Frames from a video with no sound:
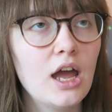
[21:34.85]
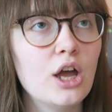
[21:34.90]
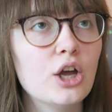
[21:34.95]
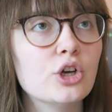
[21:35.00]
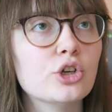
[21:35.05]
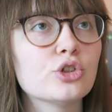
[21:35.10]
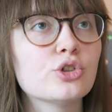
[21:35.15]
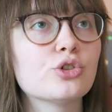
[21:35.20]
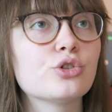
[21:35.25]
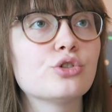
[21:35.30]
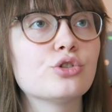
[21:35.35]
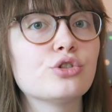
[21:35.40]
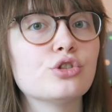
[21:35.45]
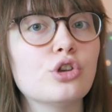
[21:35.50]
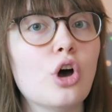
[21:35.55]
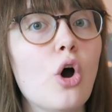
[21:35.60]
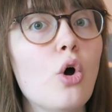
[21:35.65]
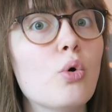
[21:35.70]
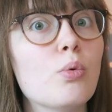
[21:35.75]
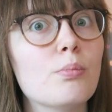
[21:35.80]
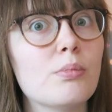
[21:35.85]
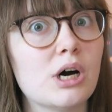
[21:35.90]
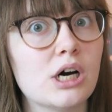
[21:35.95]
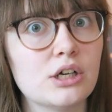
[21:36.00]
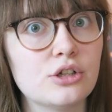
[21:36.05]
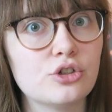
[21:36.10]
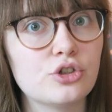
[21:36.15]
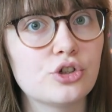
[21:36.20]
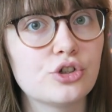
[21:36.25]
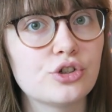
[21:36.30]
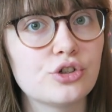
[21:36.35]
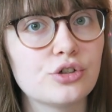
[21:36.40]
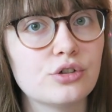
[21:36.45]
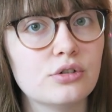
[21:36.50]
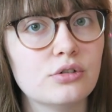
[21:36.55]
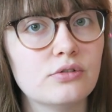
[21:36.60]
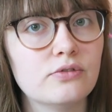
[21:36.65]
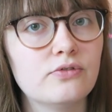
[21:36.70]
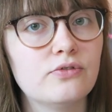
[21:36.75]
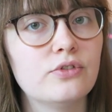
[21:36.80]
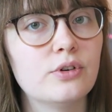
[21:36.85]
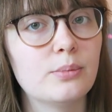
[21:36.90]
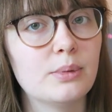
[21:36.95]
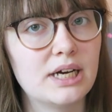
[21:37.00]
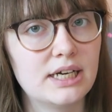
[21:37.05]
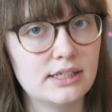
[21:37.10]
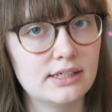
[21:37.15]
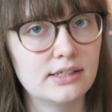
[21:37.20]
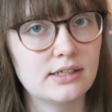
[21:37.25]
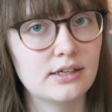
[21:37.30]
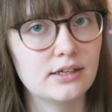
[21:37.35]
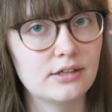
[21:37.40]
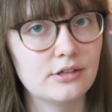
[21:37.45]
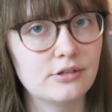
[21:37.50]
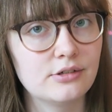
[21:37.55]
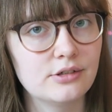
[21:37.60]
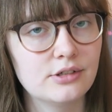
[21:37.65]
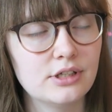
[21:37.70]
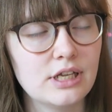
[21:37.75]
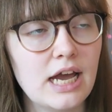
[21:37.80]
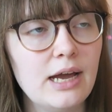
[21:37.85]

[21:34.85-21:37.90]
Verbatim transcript: is so much for my standards.